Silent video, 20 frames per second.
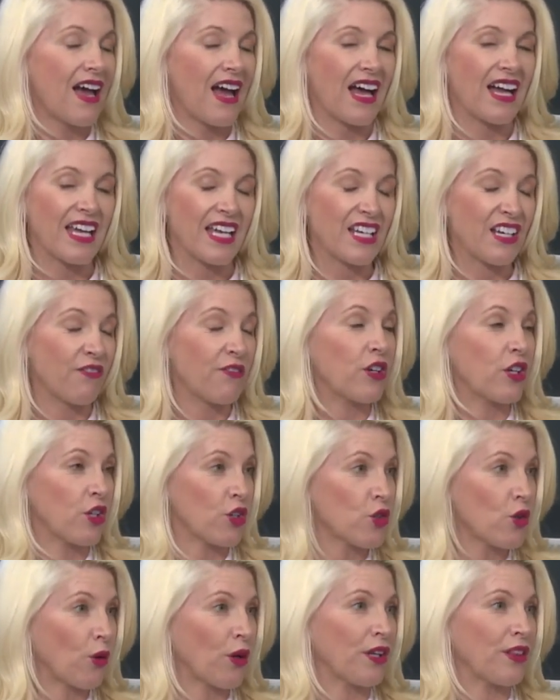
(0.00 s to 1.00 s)
Uh, and if you can
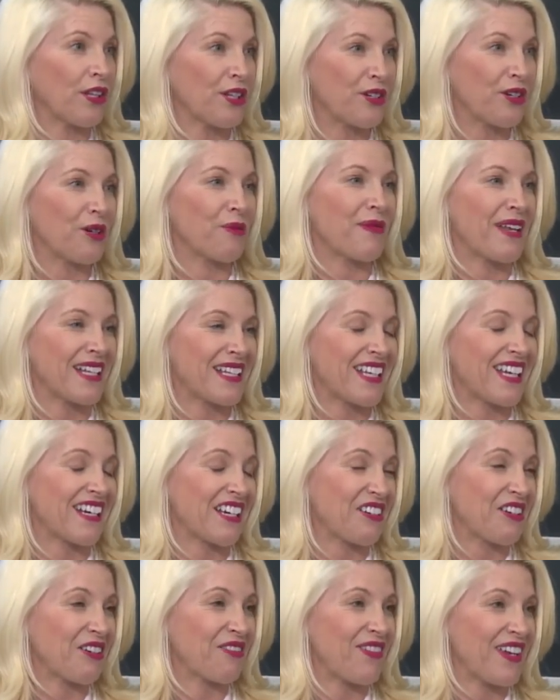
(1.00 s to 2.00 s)
shorten the term, that's
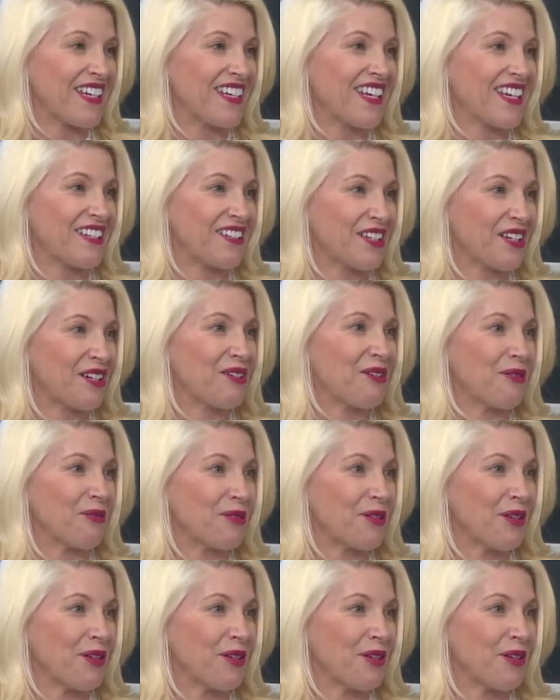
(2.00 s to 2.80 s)
actually fantastic too.